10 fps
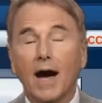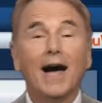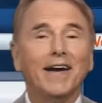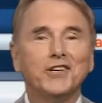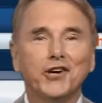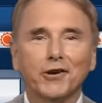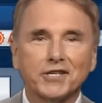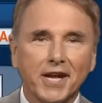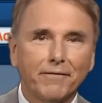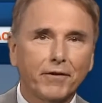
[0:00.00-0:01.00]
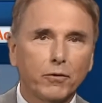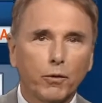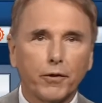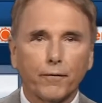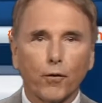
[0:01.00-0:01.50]
Hi, Jerry Steffen
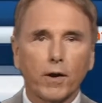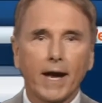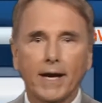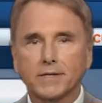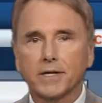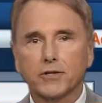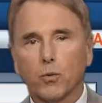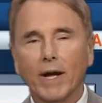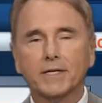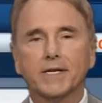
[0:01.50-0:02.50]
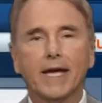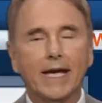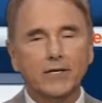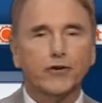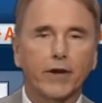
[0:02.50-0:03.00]
with your forecast. It's Wednesday.
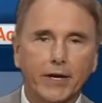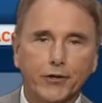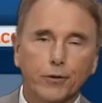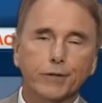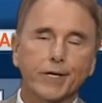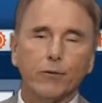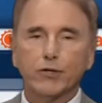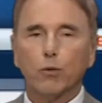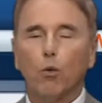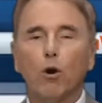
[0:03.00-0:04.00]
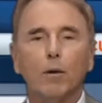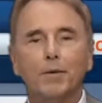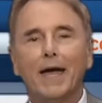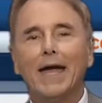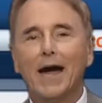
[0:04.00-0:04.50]
Yesterday, Tuesday was a warm
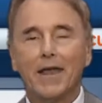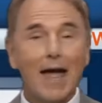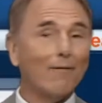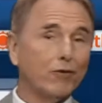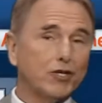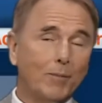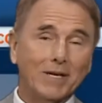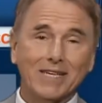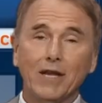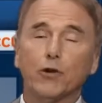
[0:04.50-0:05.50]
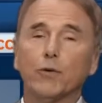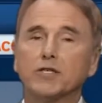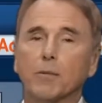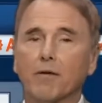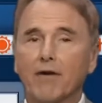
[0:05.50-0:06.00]
day on average, about 10
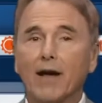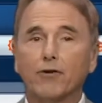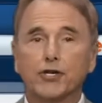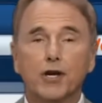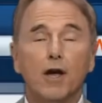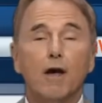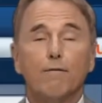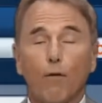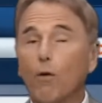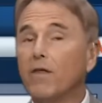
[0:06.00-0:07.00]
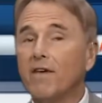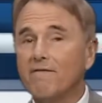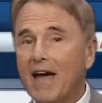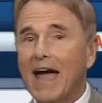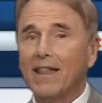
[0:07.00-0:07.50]
degrees above average for the
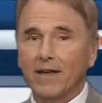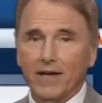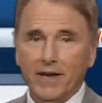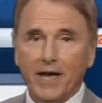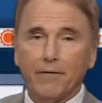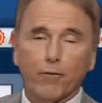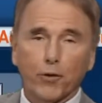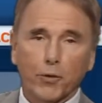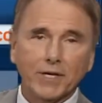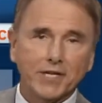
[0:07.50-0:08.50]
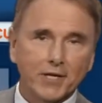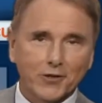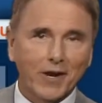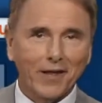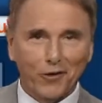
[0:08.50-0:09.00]
valley. 94 degrees
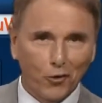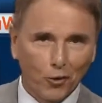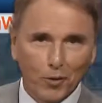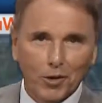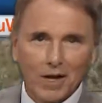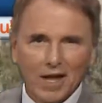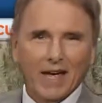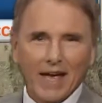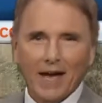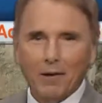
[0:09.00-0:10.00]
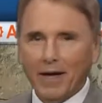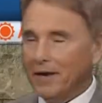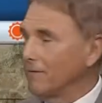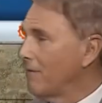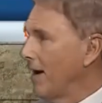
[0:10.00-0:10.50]
yesterday, the normal, yeah,
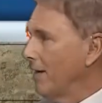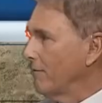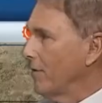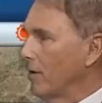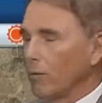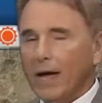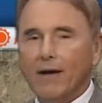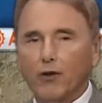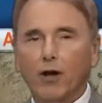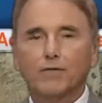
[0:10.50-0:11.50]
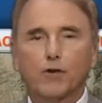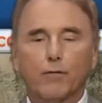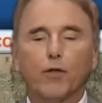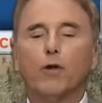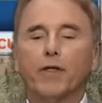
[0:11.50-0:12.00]
85. Uh, we have an offshore
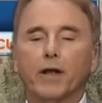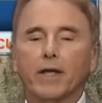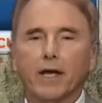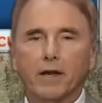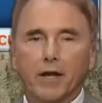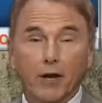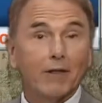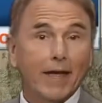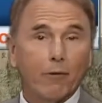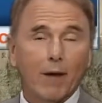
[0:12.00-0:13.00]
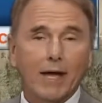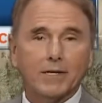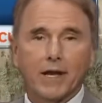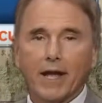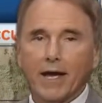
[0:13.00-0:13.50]
flow that'll kick into gear later on
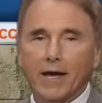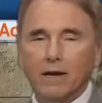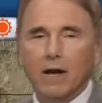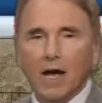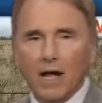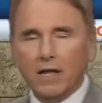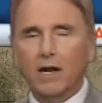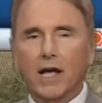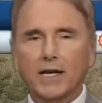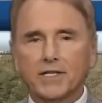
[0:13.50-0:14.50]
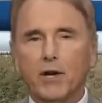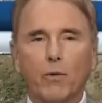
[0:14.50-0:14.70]
today and a little gusty.